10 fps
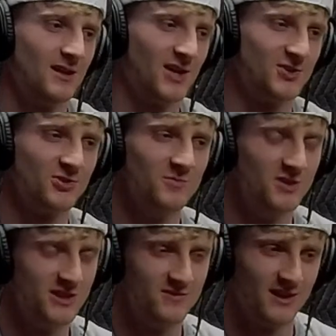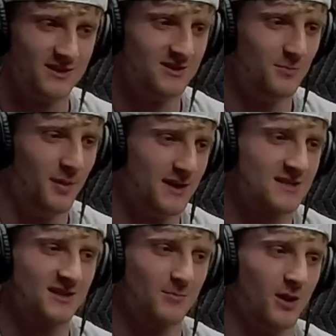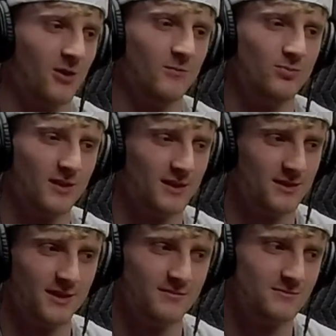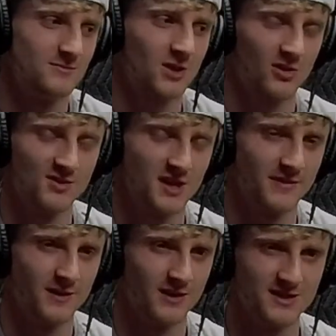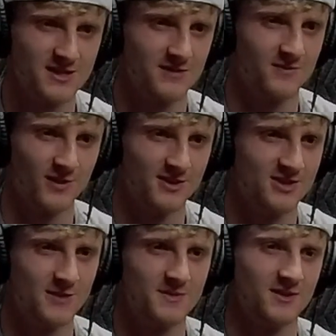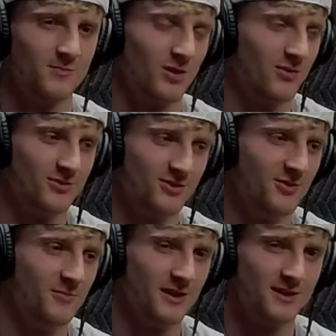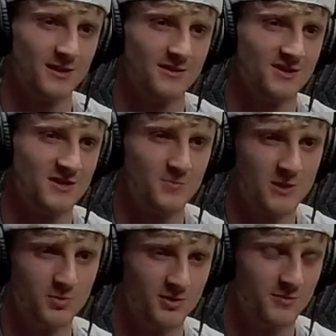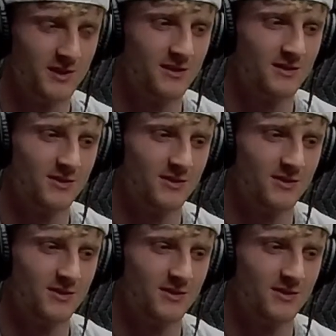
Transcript: I truly believe, like, the best thing about playing in college athletics is the friendships and the brotherhood you make and just the people you meet.